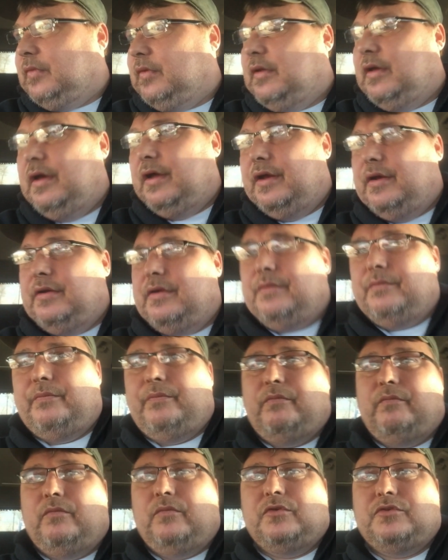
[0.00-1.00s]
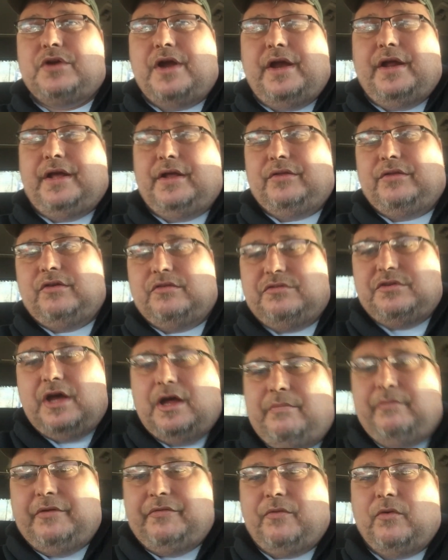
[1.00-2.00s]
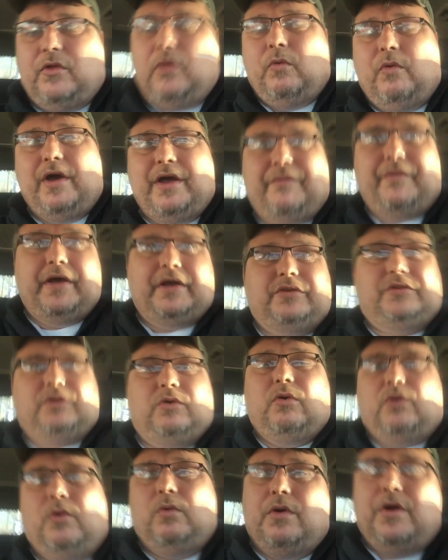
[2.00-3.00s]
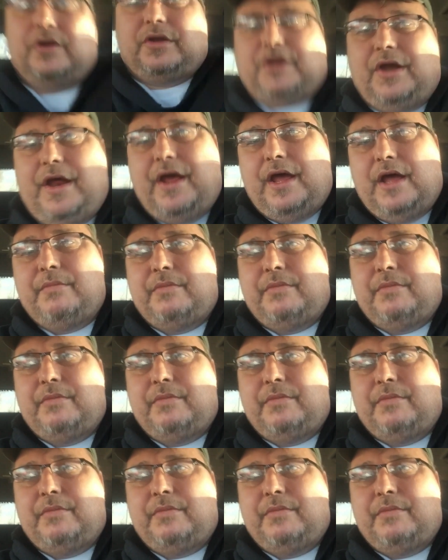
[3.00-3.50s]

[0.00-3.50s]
and trying to get this done before the wife has to go to work today.